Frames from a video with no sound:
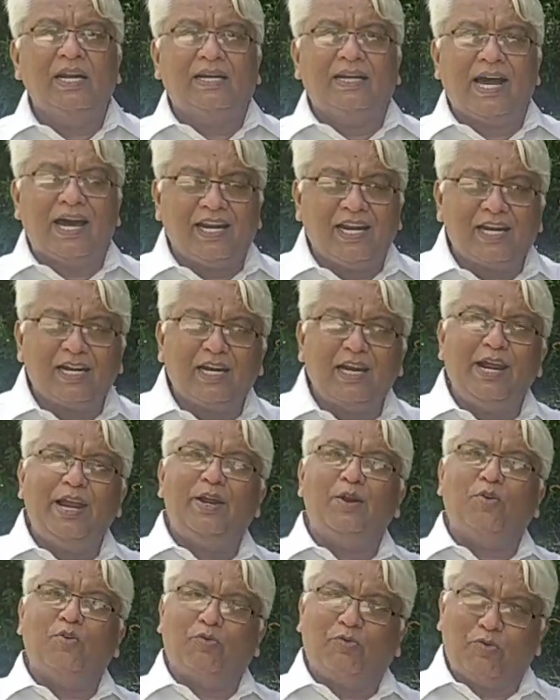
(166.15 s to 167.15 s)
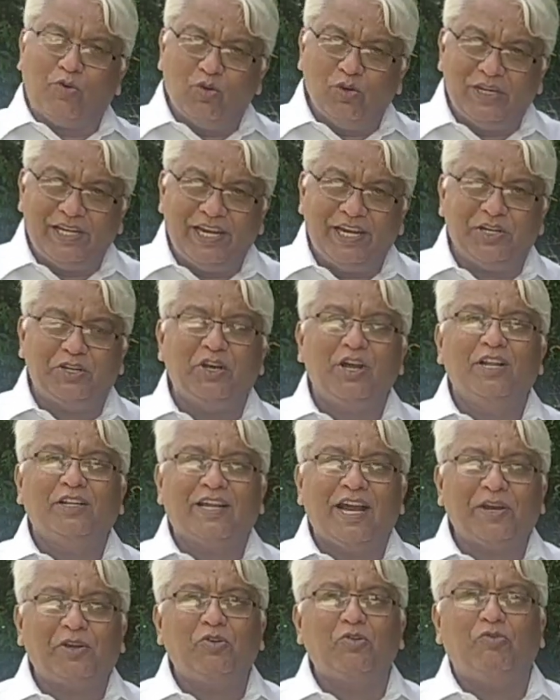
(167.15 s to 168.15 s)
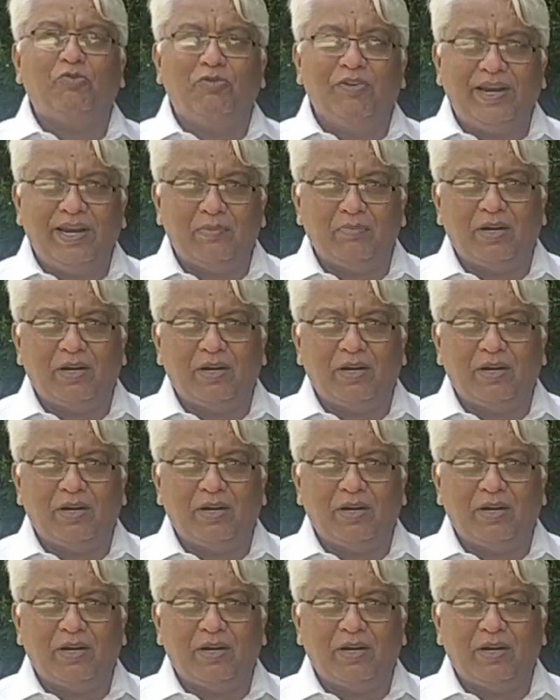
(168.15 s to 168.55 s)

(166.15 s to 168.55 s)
directly into foliage. Thank you very